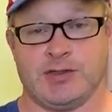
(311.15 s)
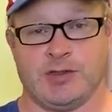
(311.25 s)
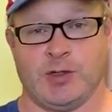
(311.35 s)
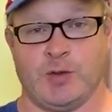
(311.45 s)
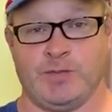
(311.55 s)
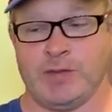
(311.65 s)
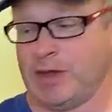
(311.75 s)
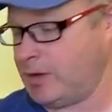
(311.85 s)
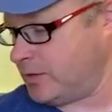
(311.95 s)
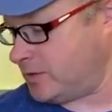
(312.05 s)
So
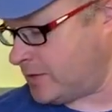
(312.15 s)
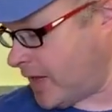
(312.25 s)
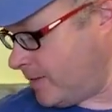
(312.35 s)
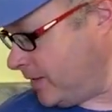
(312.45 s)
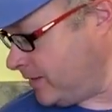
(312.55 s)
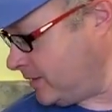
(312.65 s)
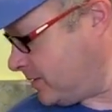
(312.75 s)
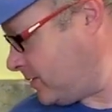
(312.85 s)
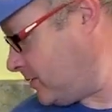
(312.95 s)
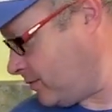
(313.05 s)

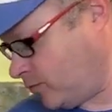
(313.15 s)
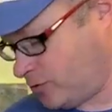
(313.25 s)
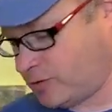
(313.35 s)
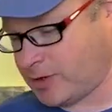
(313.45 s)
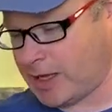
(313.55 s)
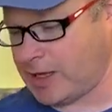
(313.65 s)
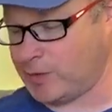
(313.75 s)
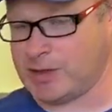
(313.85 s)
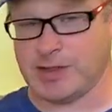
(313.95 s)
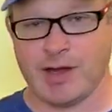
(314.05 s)
Tommy's was
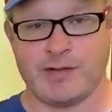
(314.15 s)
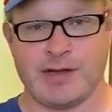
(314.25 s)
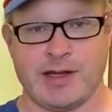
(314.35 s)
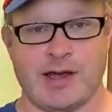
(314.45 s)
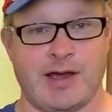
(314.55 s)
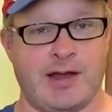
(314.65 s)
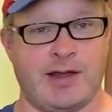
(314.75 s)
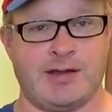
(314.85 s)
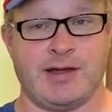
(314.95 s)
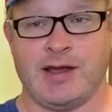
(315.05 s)
great. We love it,
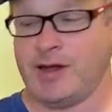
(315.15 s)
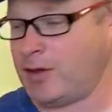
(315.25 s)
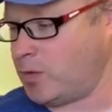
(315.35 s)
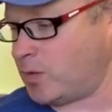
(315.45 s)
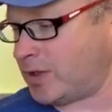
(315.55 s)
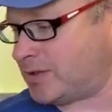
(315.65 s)
and we're